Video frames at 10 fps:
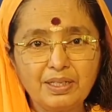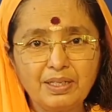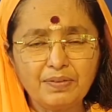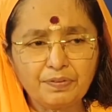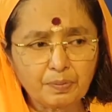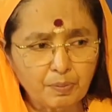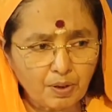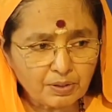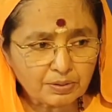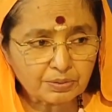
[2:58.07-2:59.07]
if you
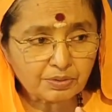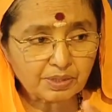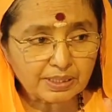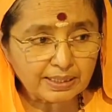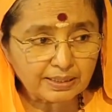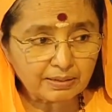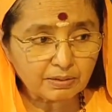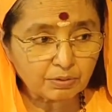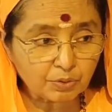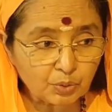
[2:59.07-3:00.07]
want to see
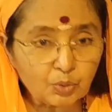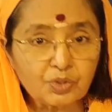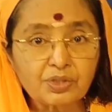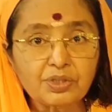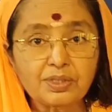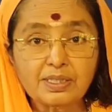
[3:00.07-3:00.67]
the roots, the